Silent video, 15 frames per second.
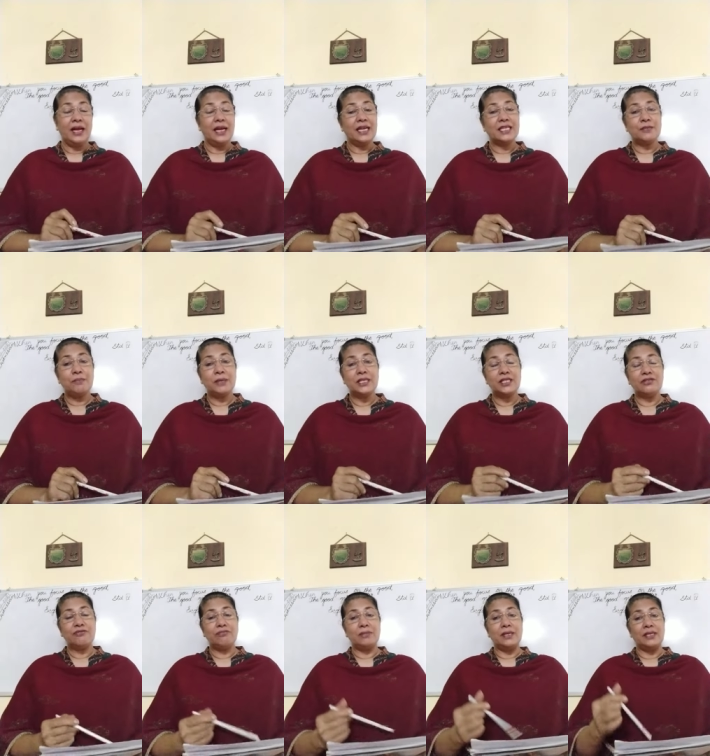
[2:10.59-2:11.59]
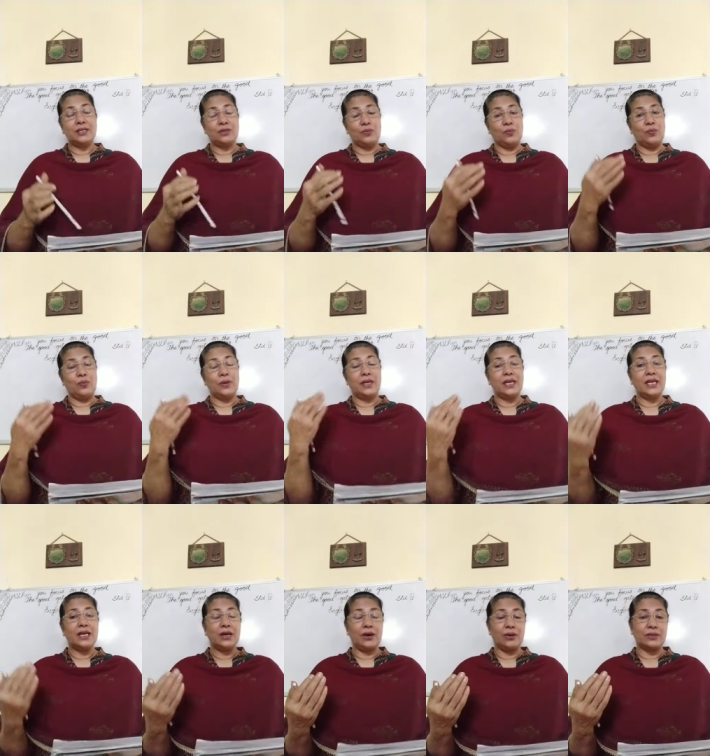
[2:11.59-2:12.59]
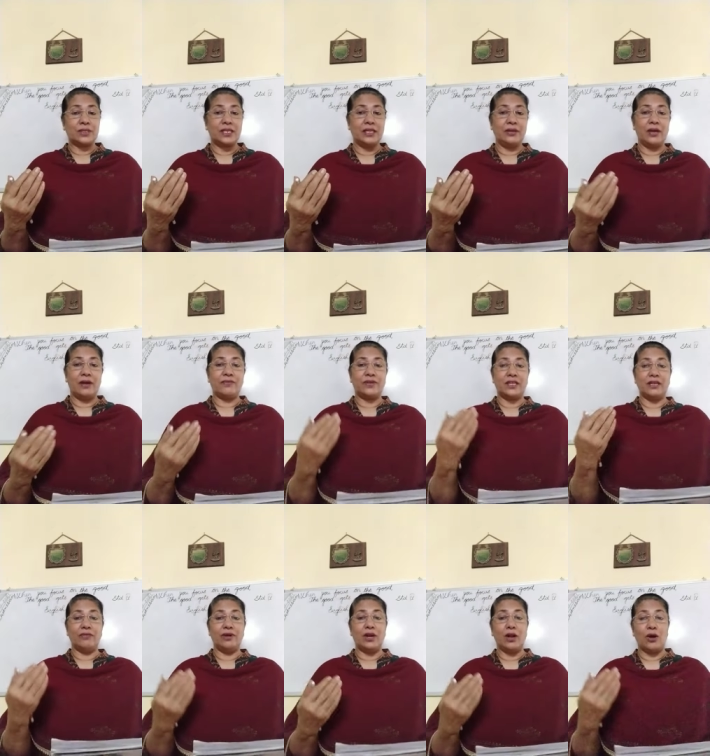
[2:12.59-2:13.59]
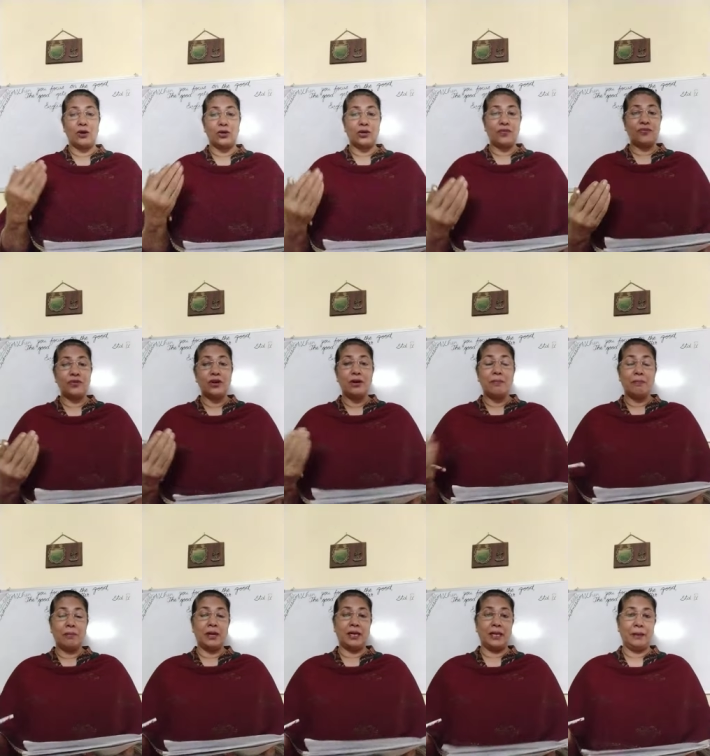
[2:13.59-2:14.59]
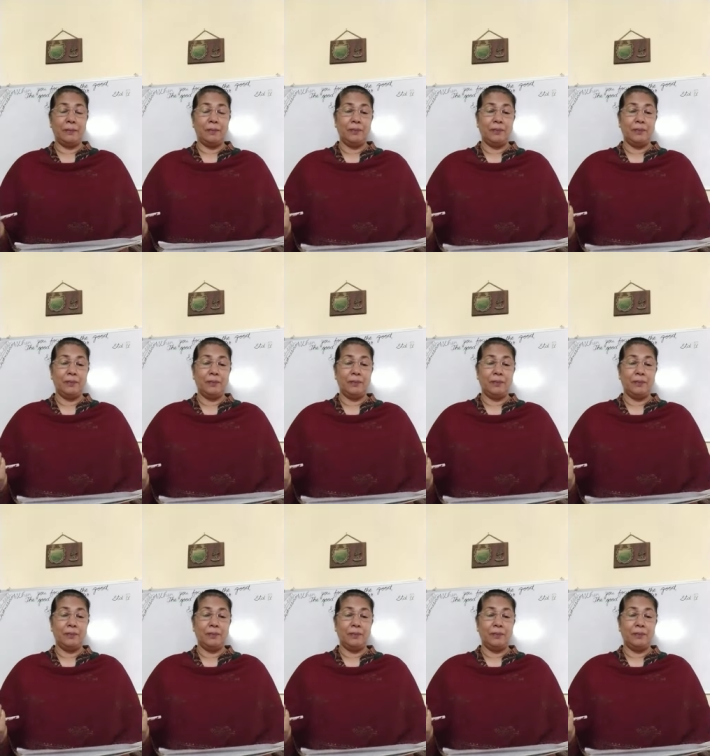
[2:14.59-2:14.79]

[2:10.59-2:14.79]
Expensive means very costly. You have to give a lot of money.